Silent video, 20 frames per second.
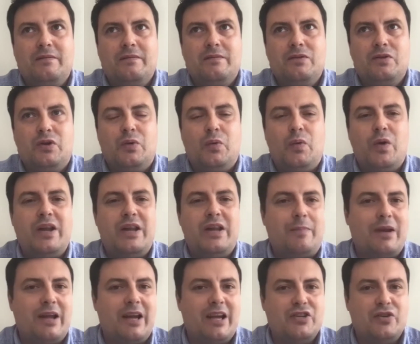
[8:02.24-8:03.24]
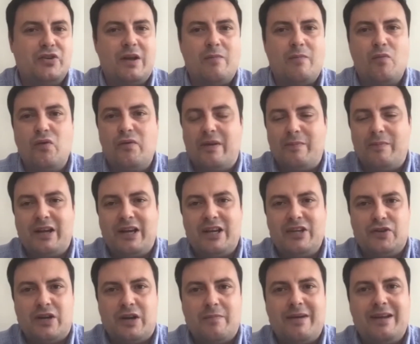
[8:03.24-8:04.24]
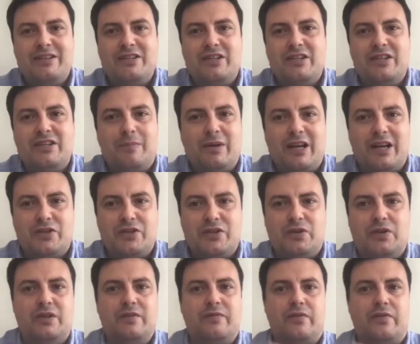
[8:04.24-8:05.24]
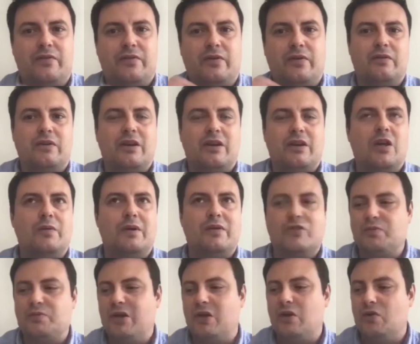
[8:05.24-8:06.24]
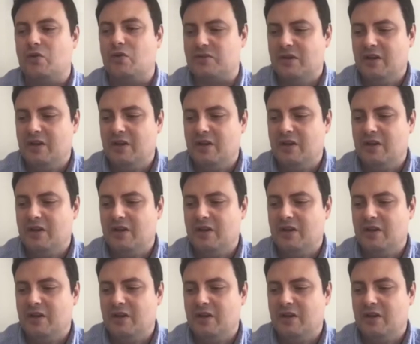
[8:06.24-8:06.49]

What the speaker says: create application and move application and maintain the application in different cloud vendors, because